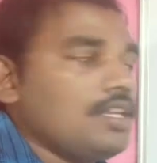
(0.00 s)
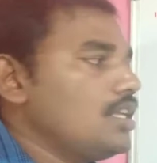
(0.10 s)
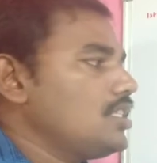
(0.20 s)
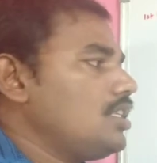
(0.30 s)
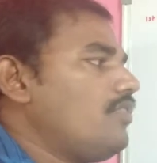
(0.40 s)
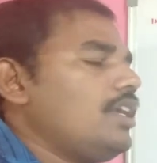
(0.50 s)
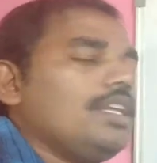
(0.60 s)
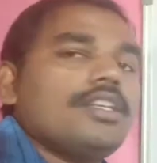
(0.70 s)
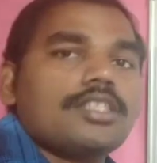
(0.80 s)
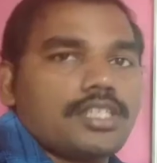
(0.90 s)

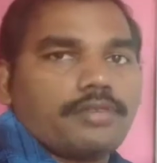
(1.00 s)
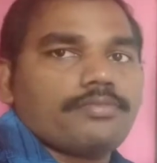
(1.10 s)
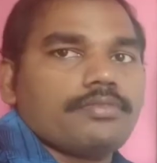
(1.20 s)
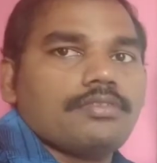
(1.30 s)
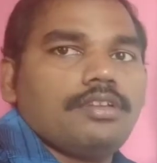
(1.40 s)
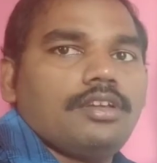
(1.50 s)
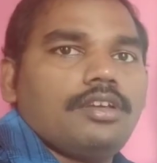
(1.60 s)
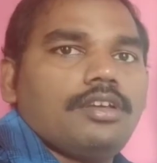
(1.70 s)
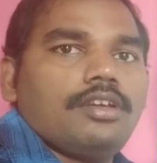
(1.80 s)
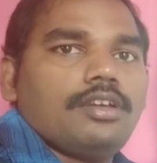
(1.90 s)
70S type.
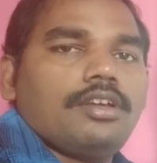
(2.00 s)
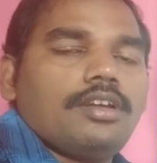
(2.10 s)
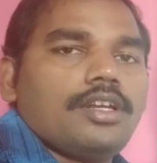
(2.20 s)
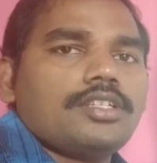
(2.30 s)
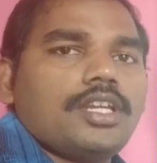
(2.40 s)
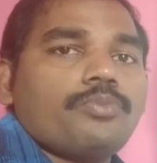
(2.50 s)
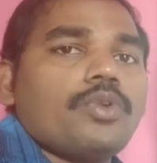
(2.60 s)
Understand?